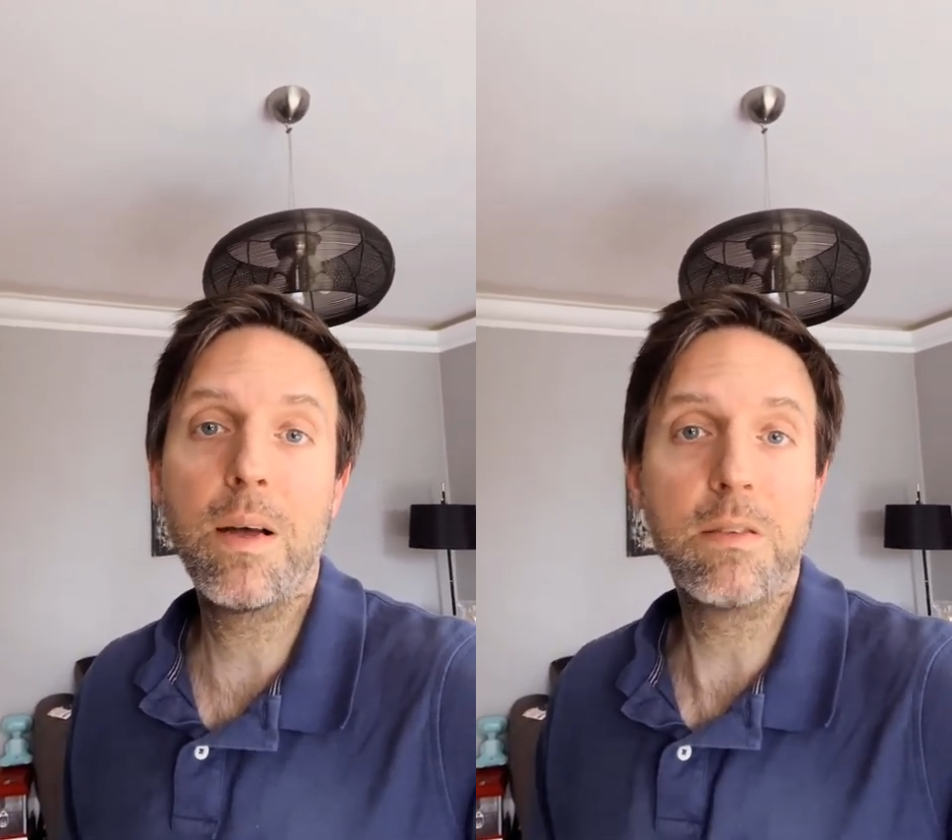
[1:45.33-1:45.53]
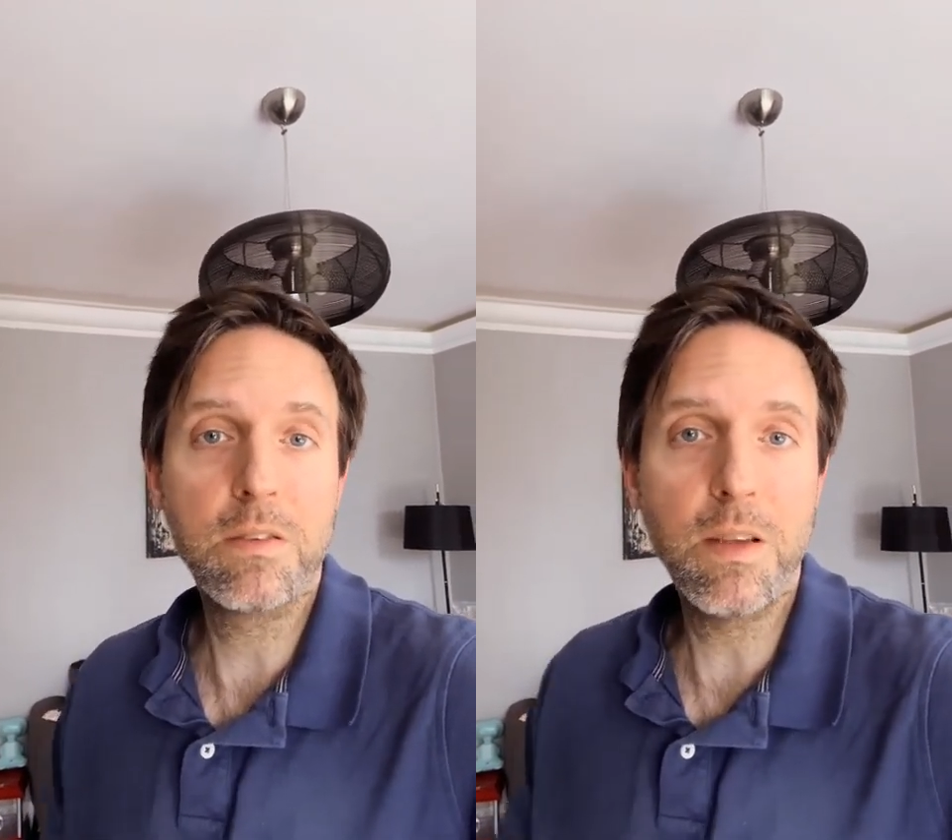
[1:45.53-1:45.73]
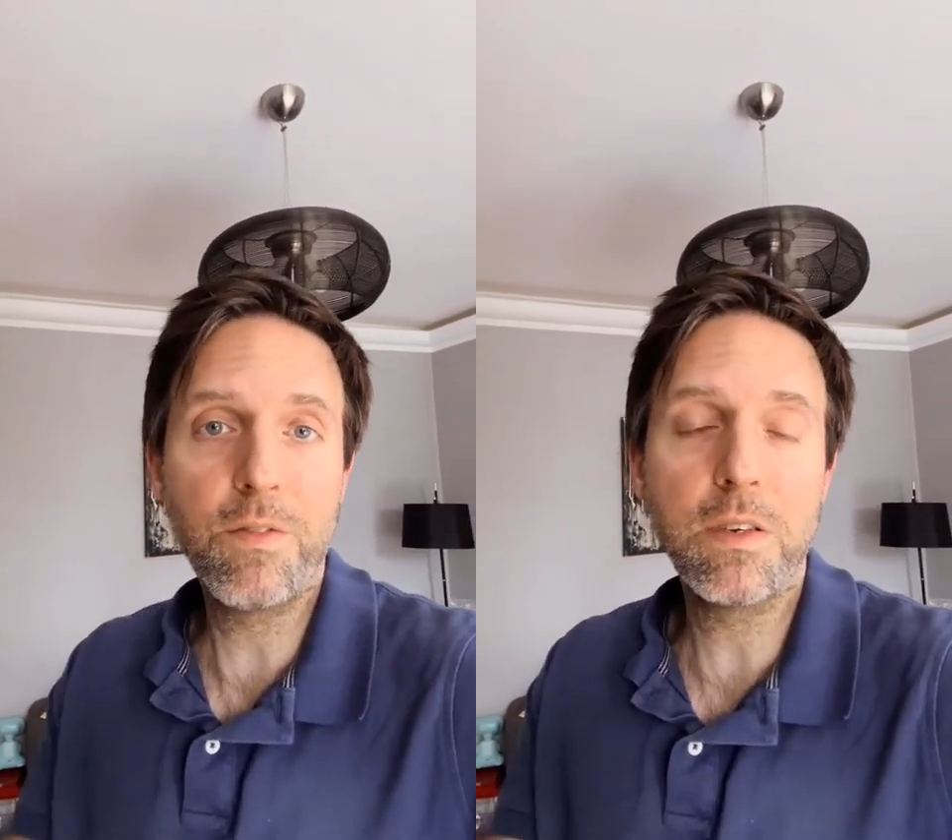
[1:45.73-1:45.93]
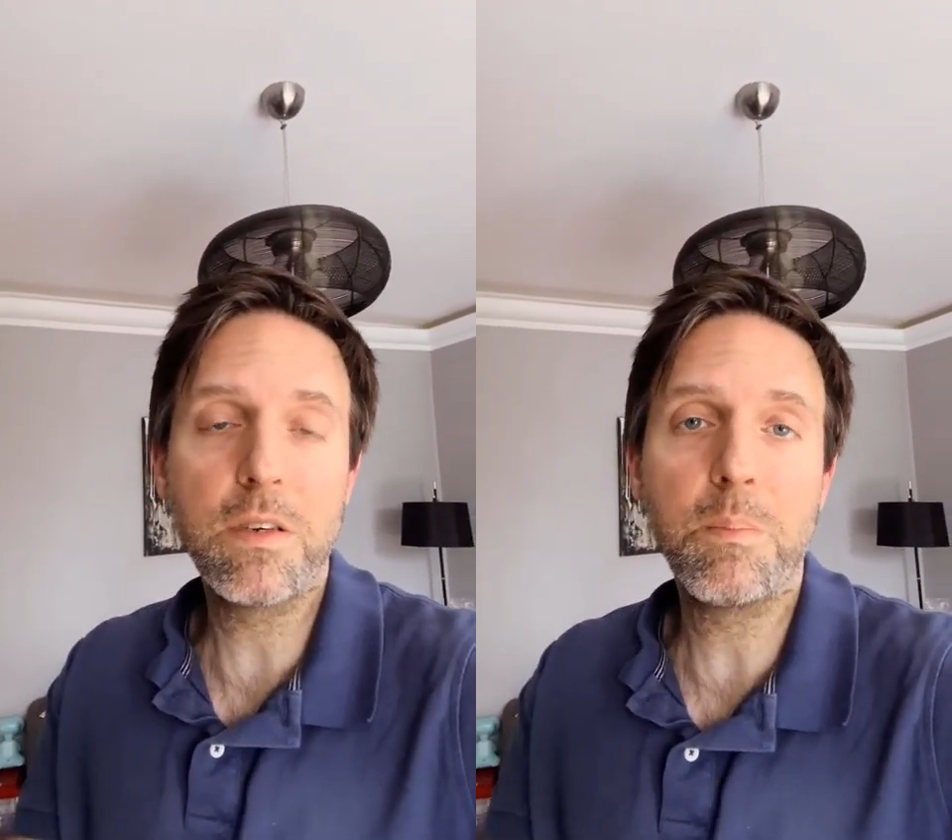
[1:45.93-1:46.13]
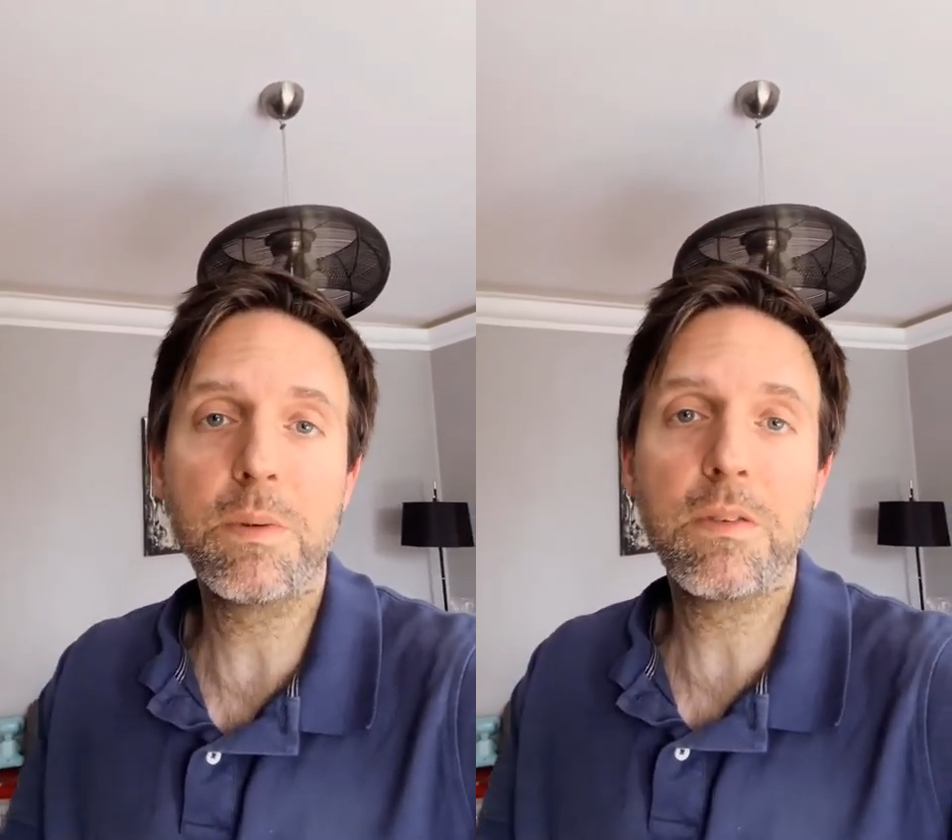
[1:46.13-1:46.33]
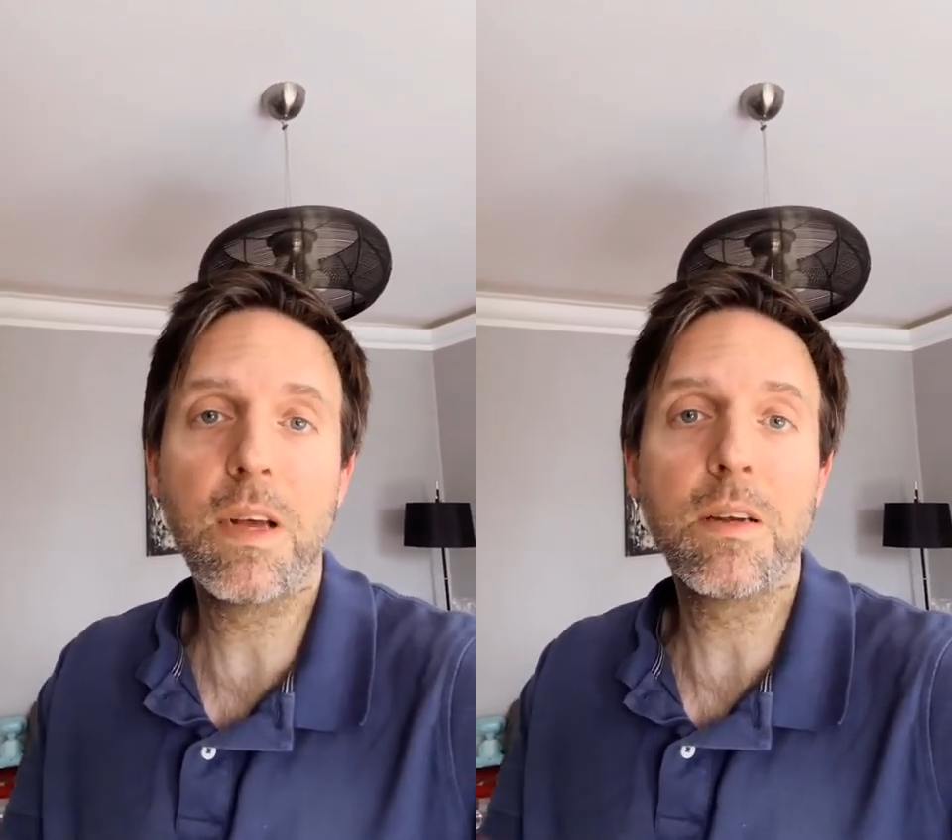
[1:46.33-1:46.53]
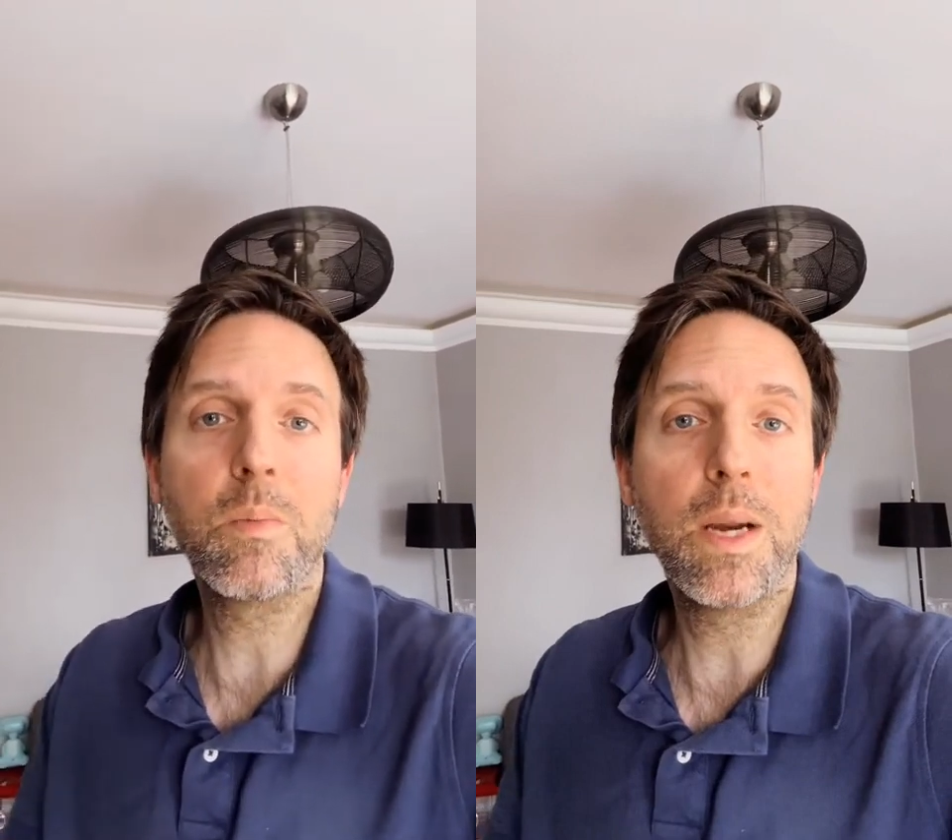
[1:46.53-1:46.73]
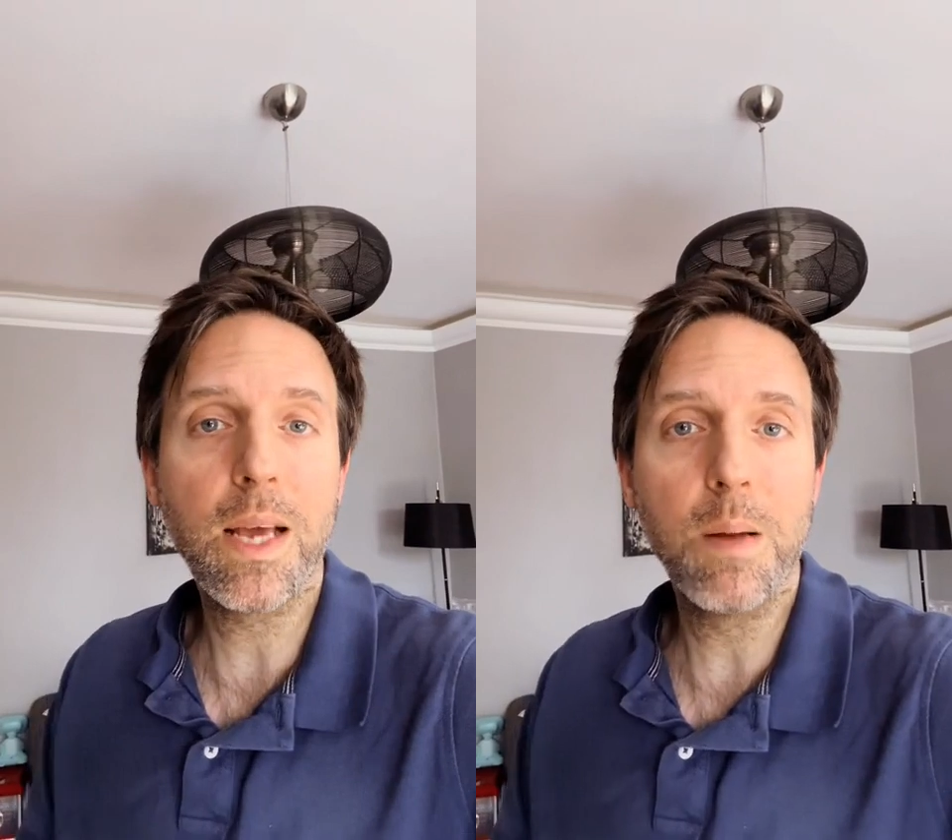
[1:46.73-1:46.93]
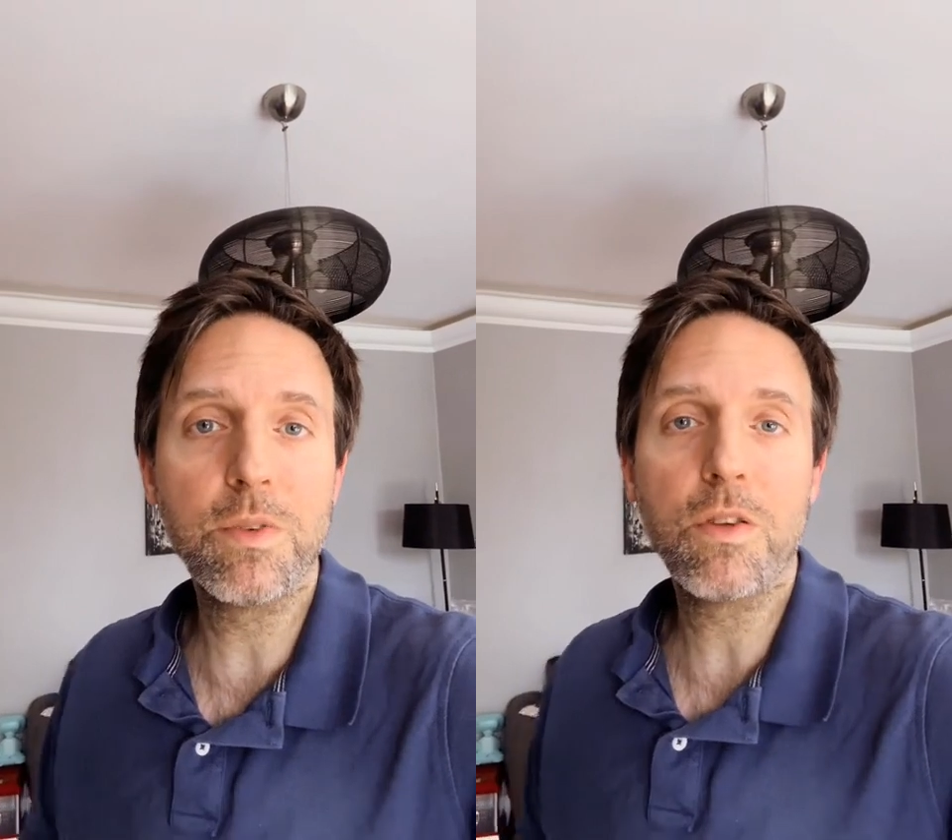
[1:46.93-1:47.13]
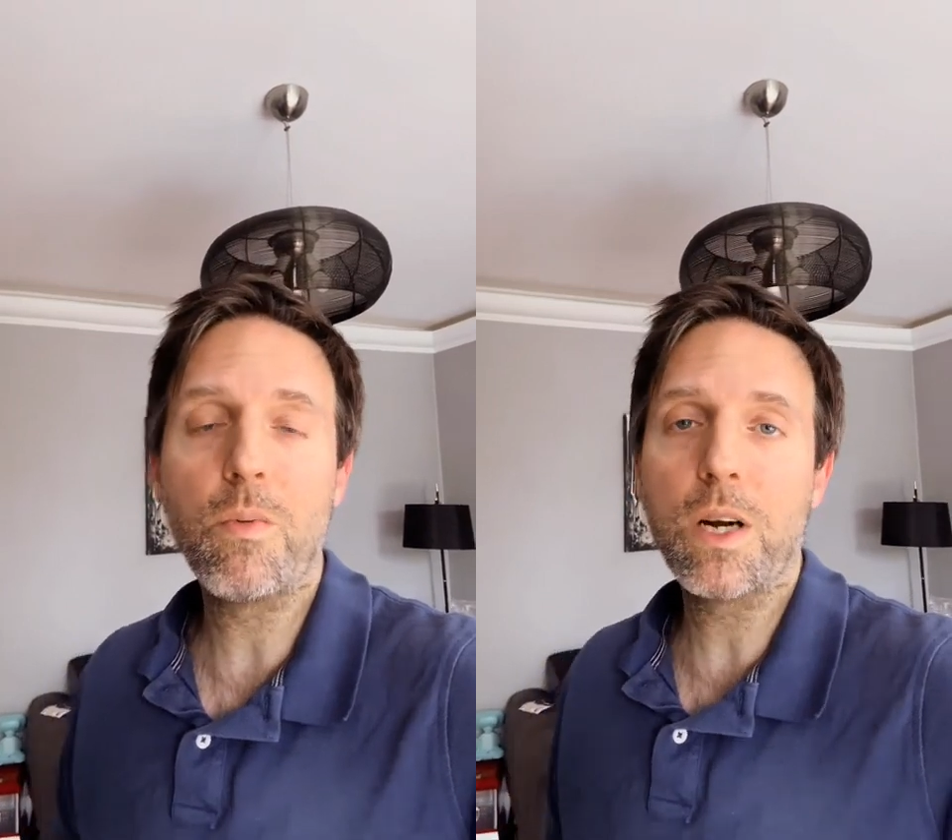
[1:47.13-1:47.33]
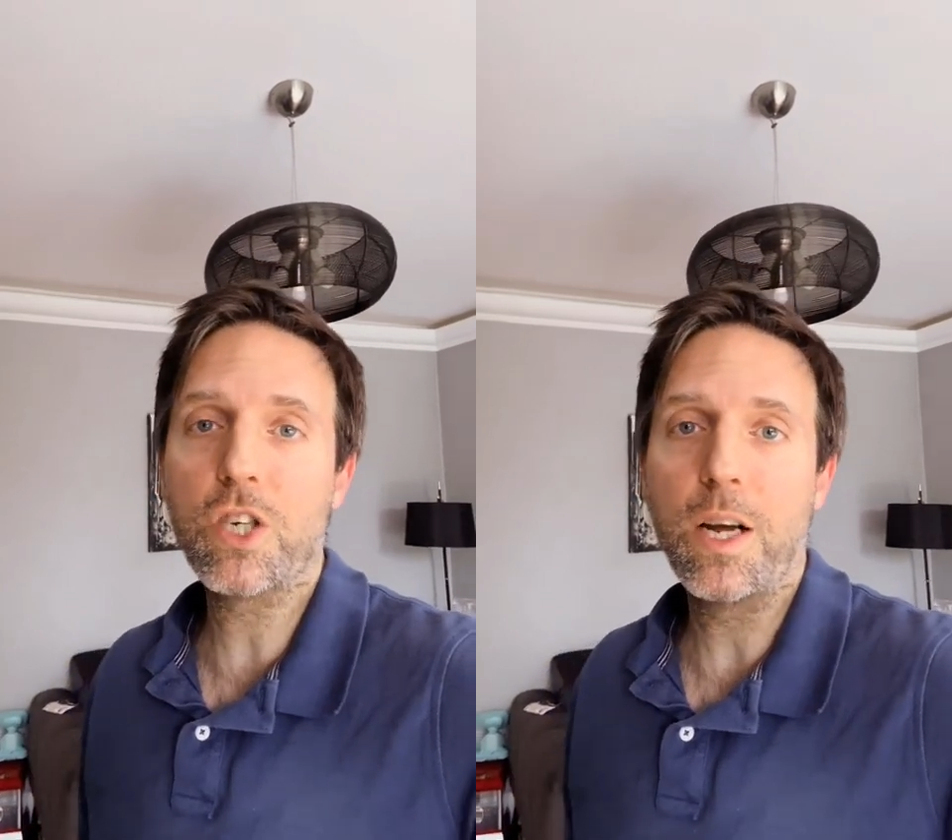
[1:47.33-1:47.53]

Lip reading: and 70% when it comes to Russia.